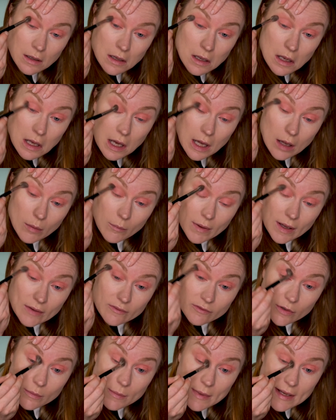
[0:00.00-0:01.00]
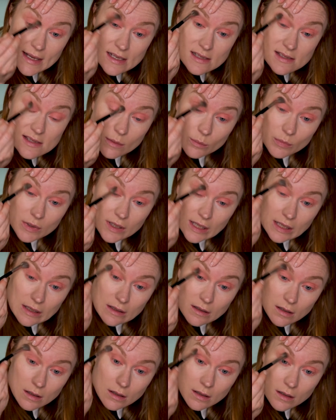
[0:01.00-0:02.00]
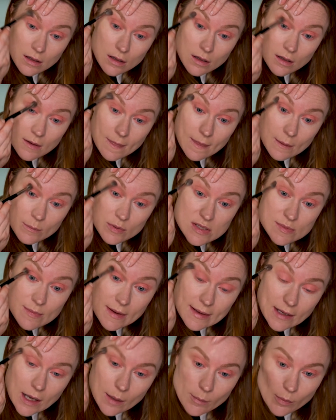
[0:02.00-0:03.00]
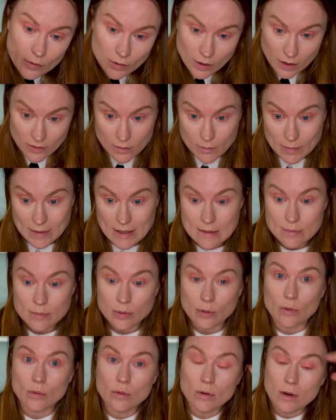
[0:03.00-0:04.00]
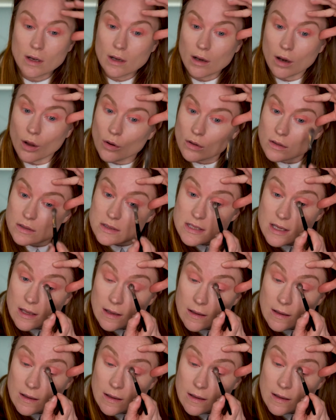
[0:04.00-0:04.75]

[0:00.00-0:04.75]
And for me, as somebody that puts makeup on other people a lot,